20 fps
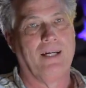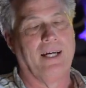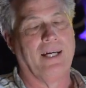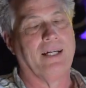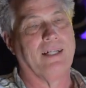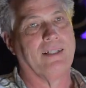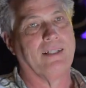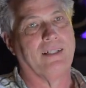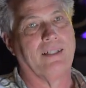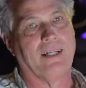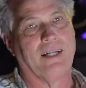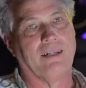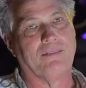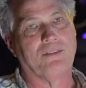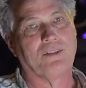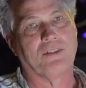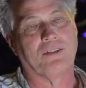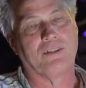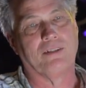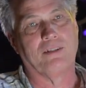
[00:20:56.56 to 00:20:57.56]
And I've
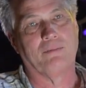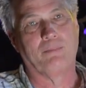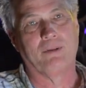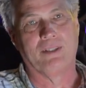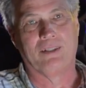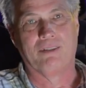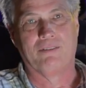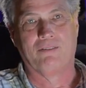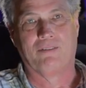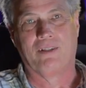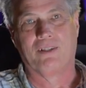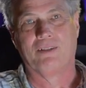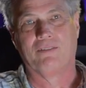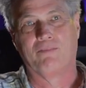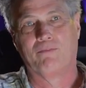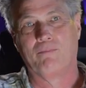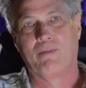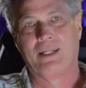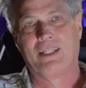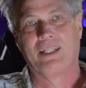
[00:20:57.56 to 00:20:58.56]
certainly been in front
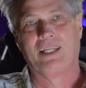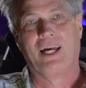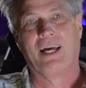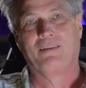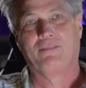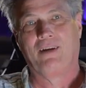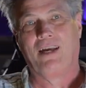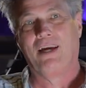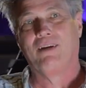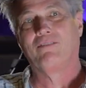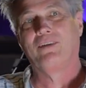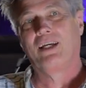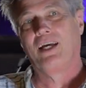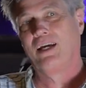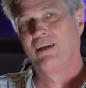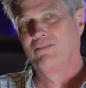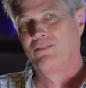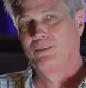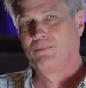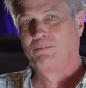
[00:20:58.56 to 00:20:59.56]
of many
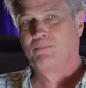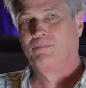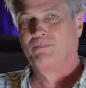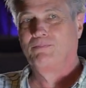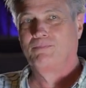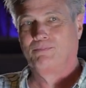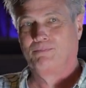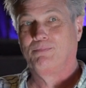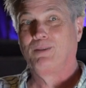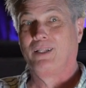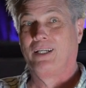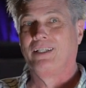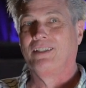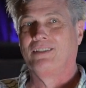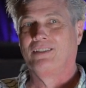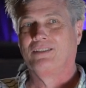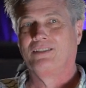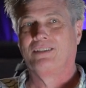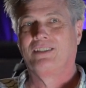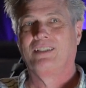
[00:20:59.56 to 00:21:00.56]
heavy
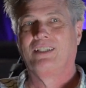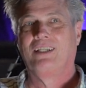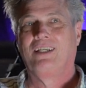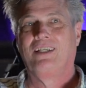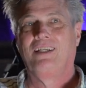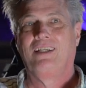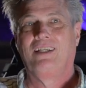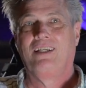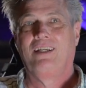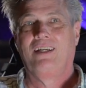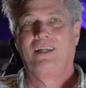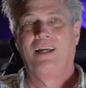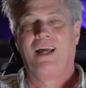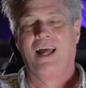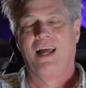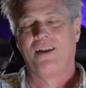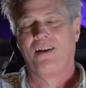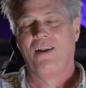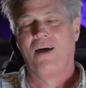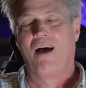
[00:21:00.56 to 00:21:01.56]
players,
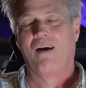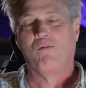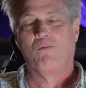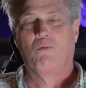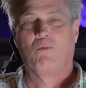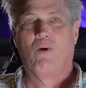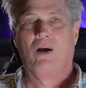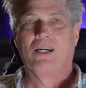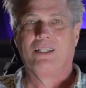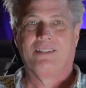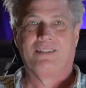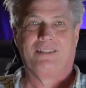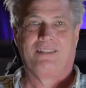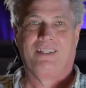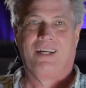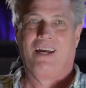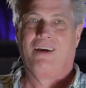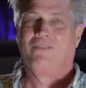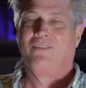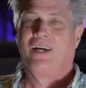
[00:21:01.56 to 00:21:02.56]
and not
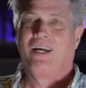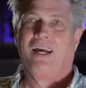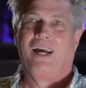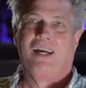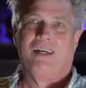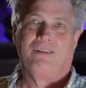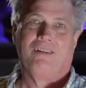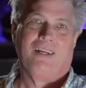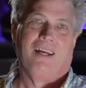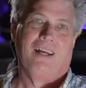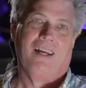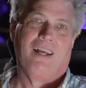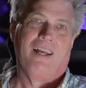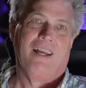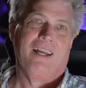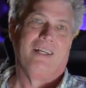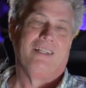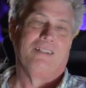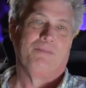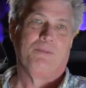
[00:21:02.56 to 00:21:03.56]
once have I had
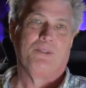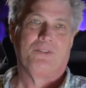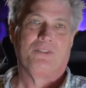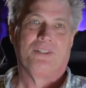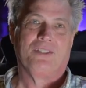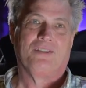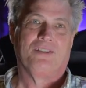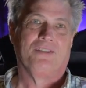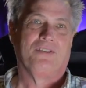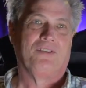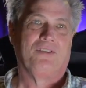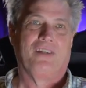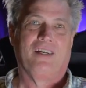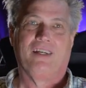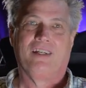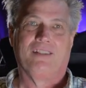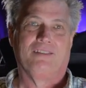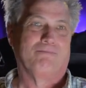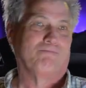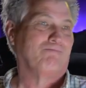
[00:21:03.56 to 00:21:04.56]
any musician
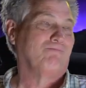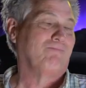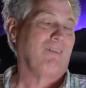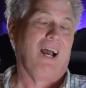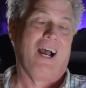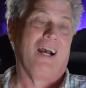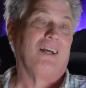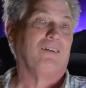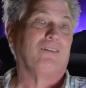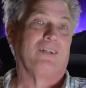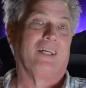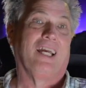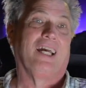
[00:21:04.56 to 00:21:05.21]
say, I don't